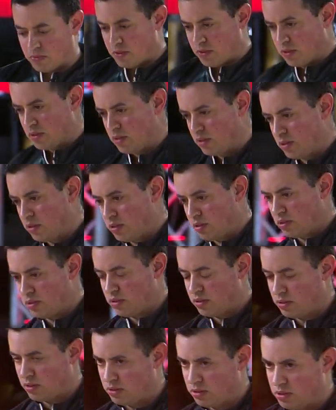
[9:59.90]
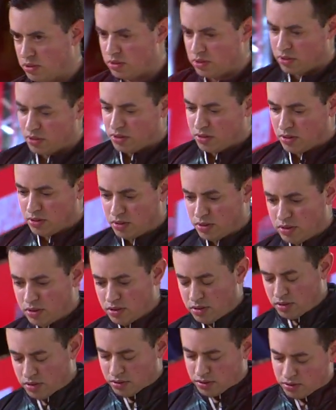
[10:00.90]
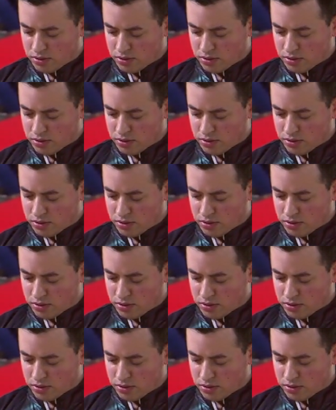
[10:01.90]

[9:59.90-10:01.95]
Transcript: Oh, a little steely gaze there.